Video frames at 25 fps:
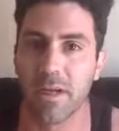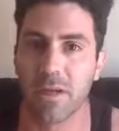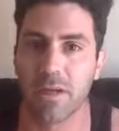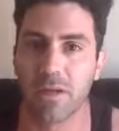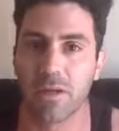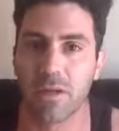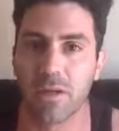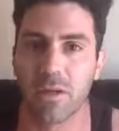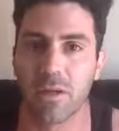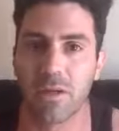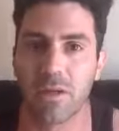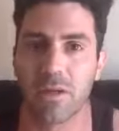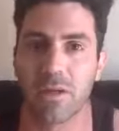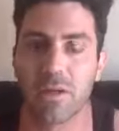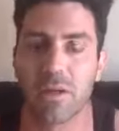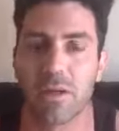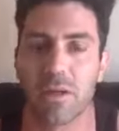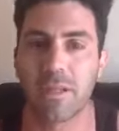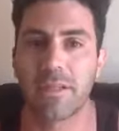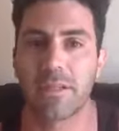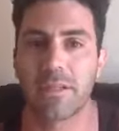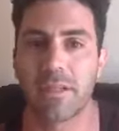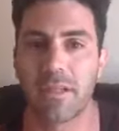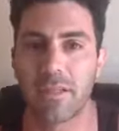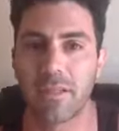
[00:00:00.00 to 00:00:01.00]
So,
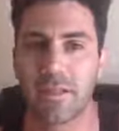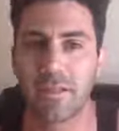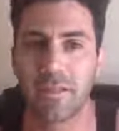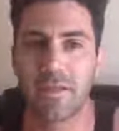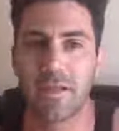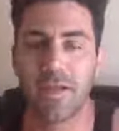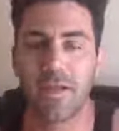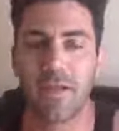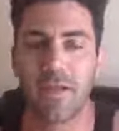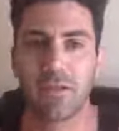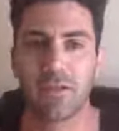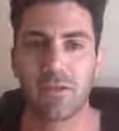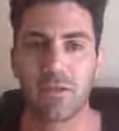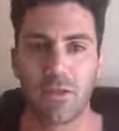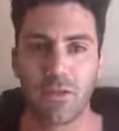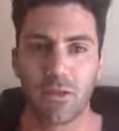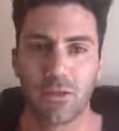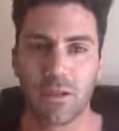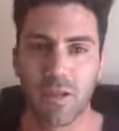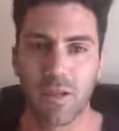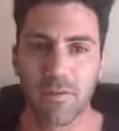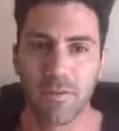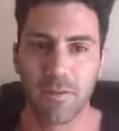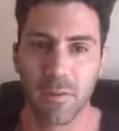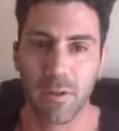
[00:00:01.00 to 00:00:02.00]
let's just kind of
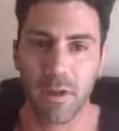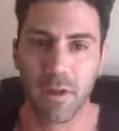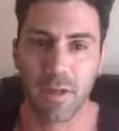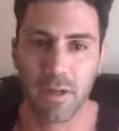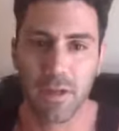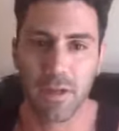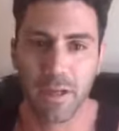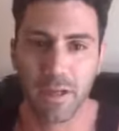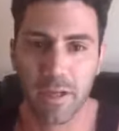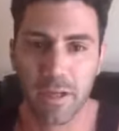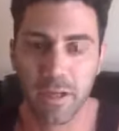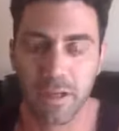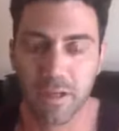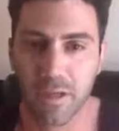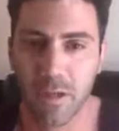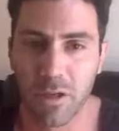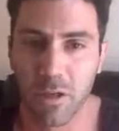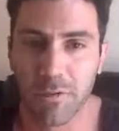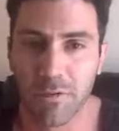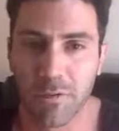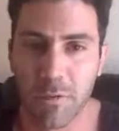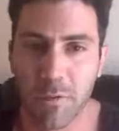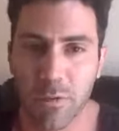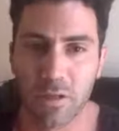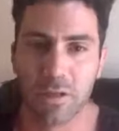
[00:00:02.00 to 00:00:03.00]
introduce everyone and get to know
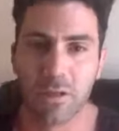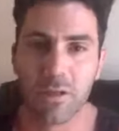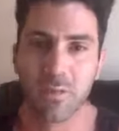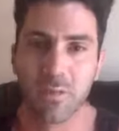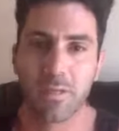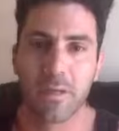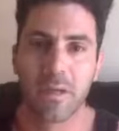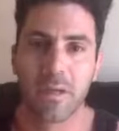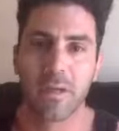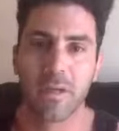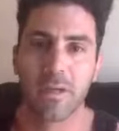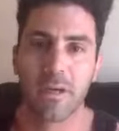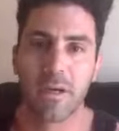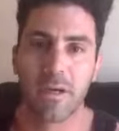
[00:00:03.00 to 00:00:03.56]
everyone a little bit.